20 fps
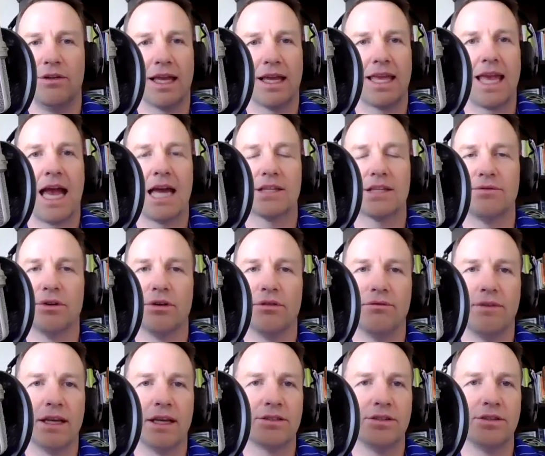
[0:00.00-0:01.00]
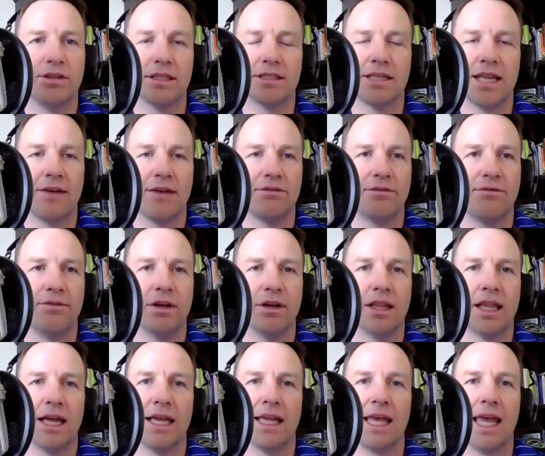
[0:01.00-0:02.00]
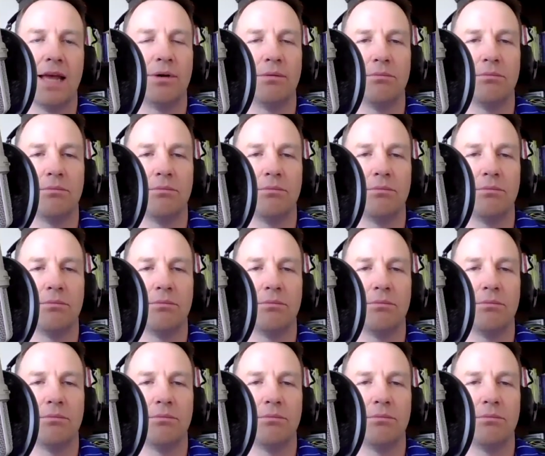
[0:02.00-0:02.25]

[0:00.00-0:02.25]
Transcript: you know that cash flow investor doesn't have to feel like,